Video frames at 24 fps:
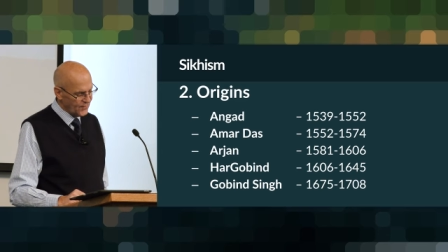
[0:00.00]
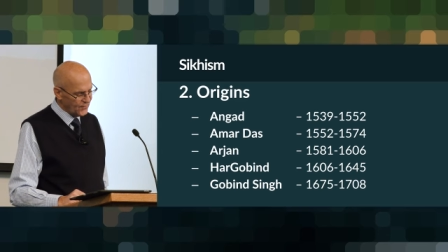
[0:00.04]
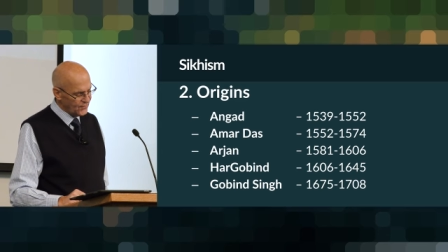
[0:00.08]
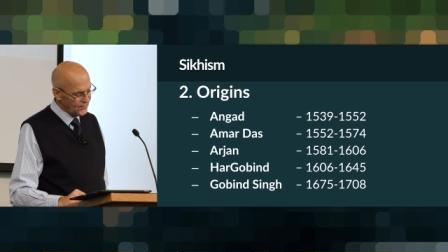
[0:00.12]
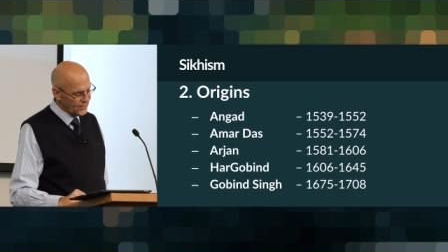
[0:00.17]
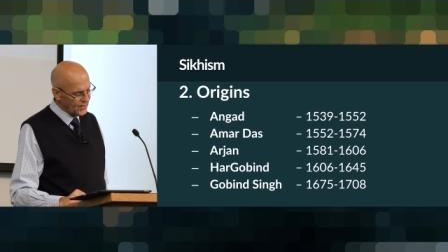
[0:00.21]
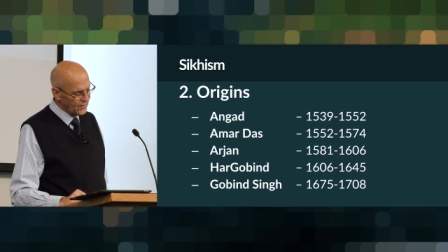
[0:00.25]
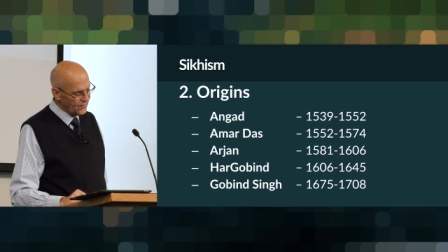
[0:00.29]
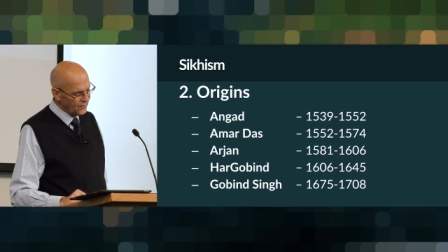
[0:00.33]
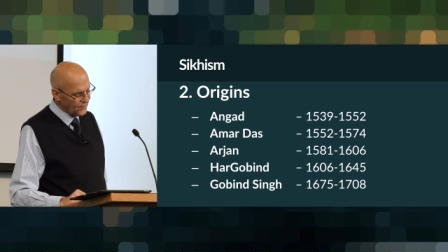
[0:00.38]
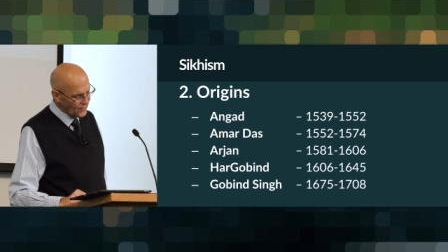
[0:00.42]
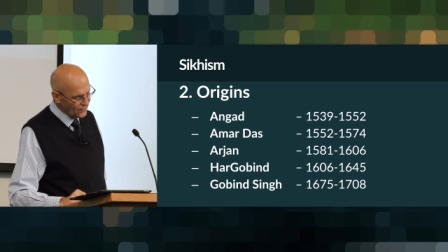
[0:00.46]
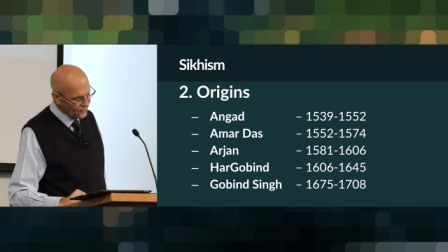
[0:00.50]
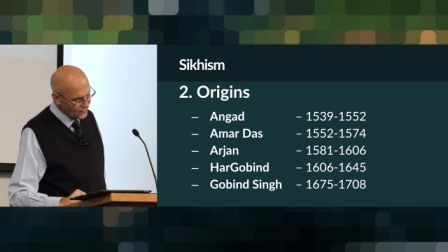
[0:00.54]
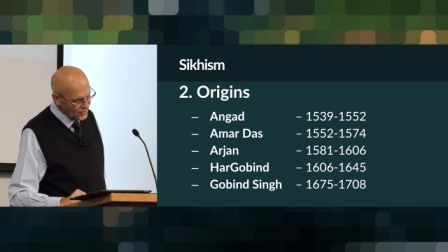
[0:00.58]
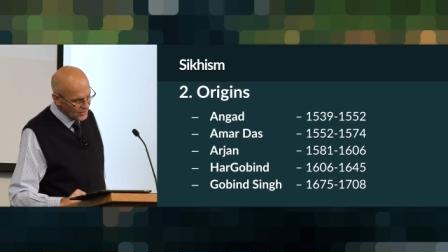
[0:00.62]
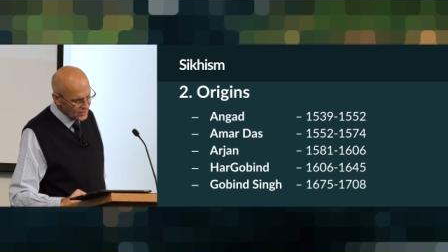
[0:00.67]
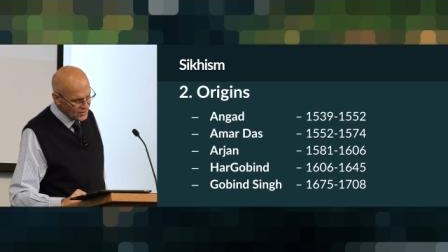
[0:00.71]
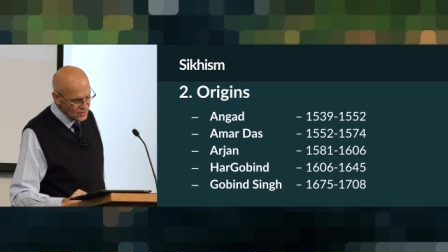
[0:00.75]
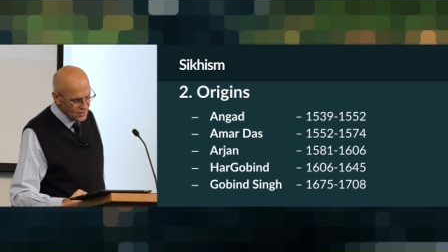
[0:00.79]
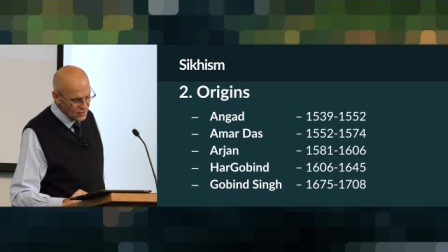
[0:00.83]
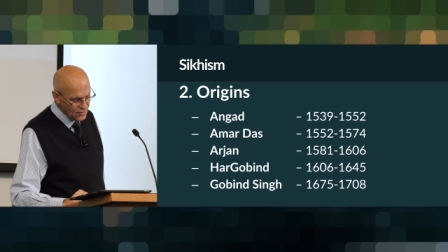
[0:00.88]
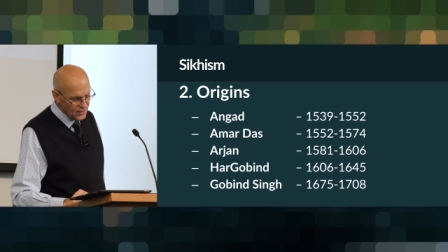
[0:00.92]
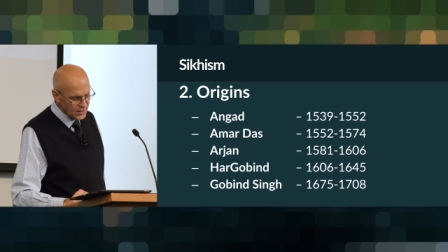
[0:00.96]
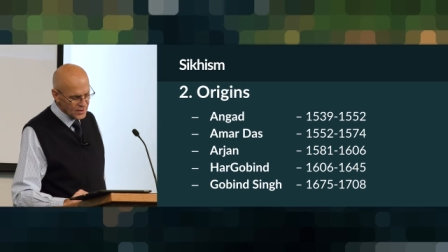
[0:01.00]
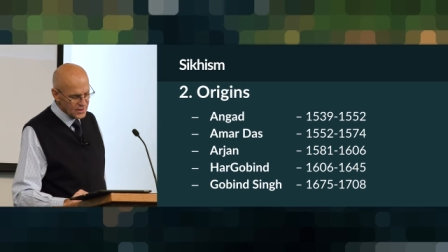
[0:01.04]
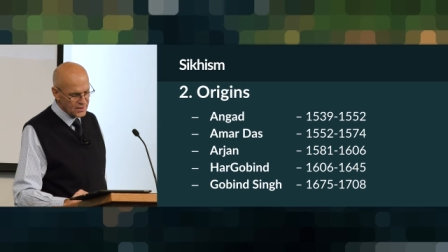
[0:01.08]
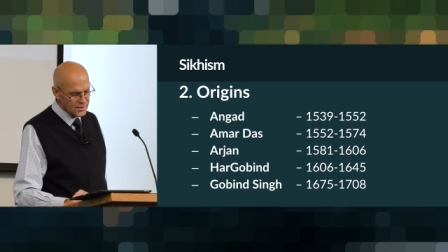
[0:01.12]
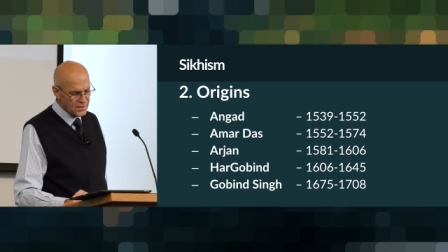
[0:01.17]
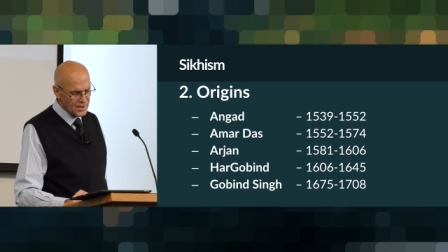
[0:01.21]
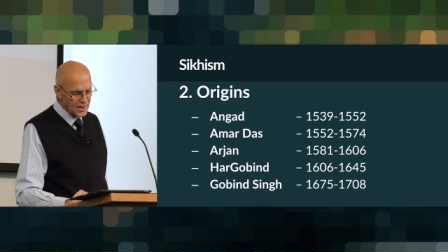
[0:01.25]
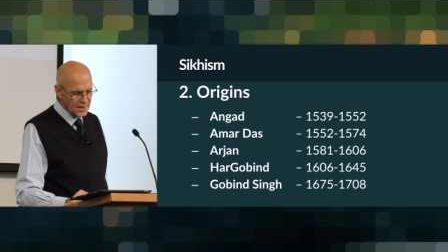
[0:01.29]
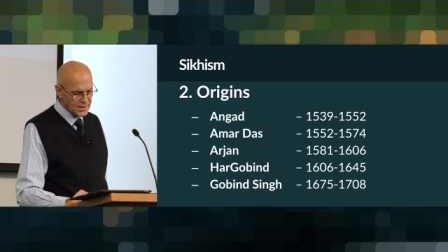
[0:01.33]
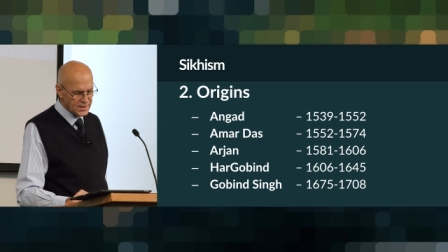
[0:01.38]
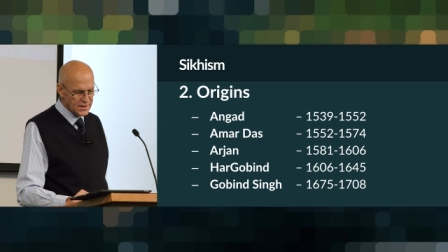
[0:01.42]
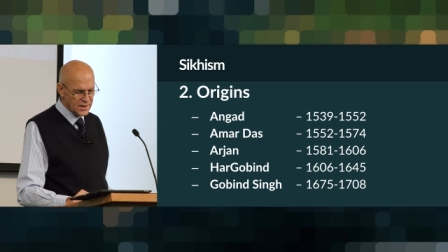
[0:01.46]
1552
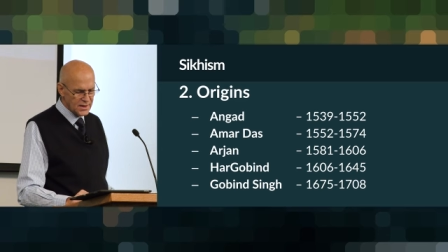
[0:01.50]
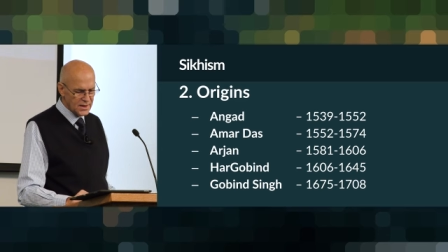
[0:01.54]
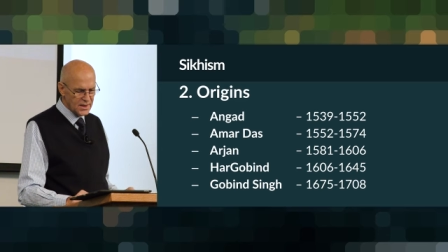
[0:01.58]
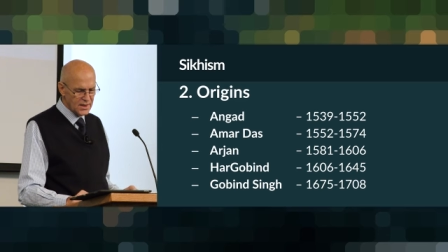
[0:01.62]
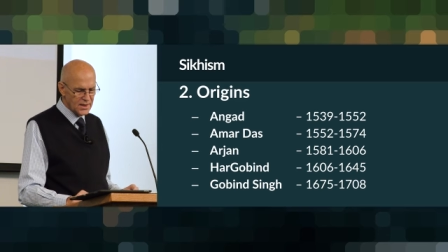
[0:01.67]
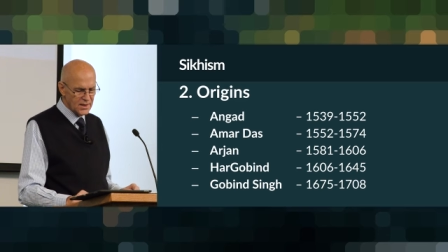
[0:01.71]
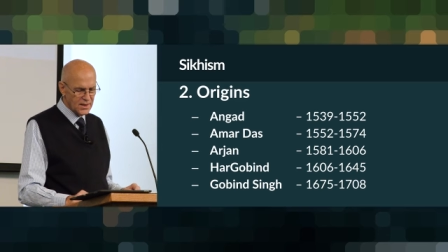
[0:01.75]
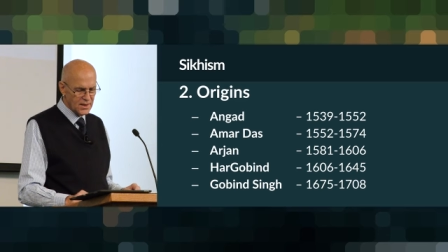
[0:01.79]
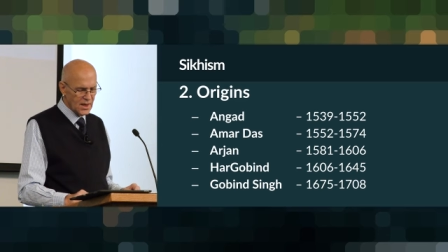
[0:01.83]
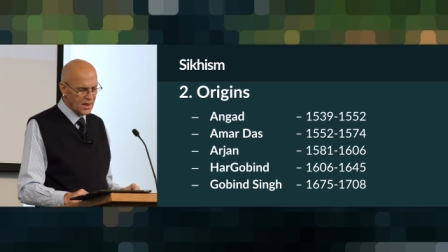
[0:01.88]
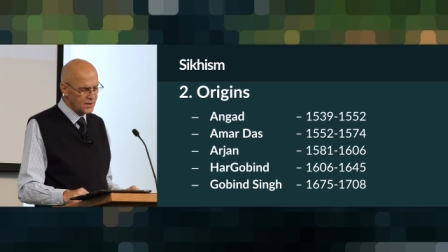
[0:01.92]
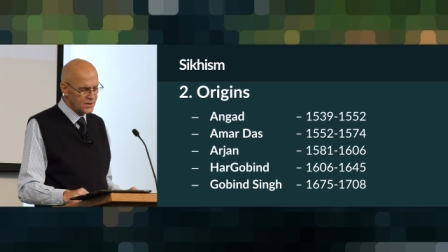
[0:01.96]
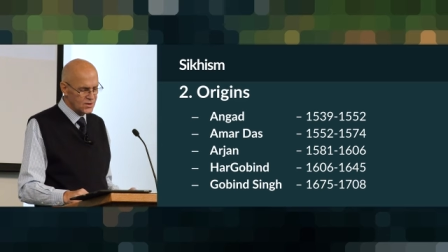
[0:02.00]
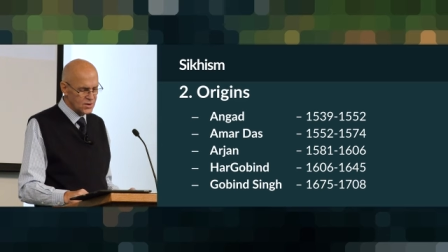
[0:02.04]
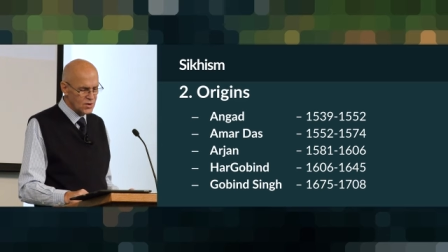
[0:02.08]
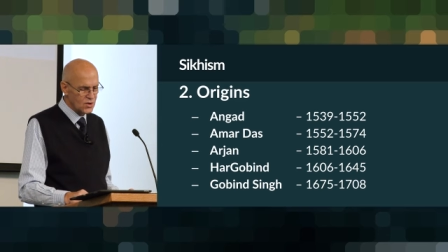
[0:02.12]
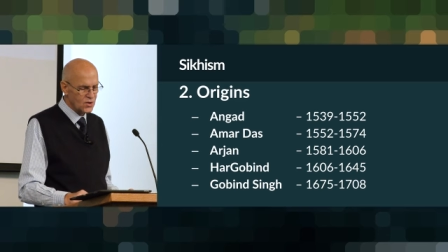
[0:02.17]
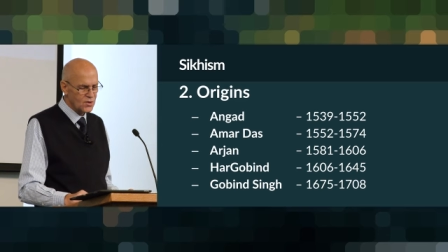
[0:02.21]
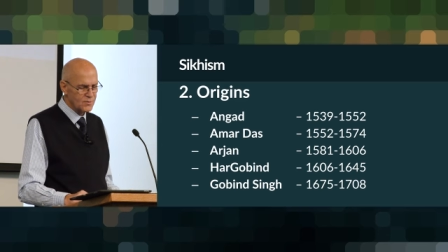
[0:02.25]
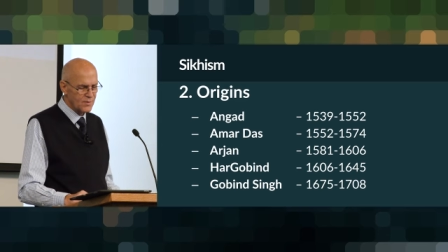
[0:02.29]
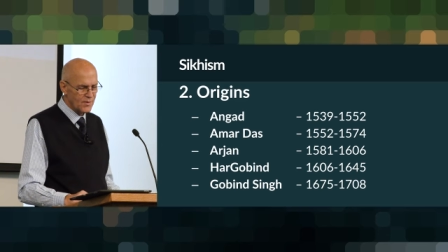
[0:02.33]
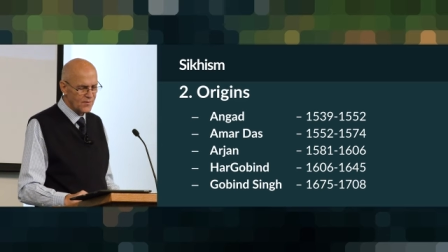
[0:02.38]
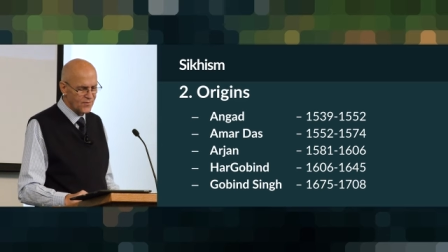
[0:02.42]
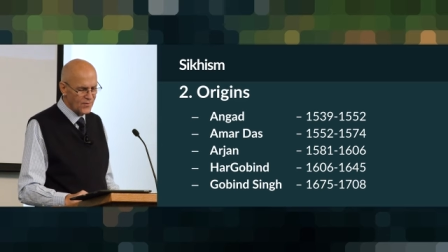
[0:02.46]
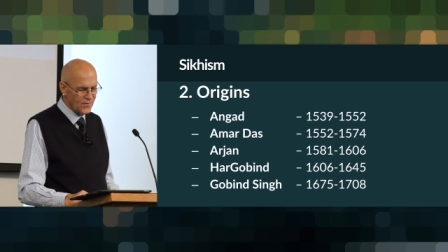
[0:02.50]
to 19, eh, excuse me,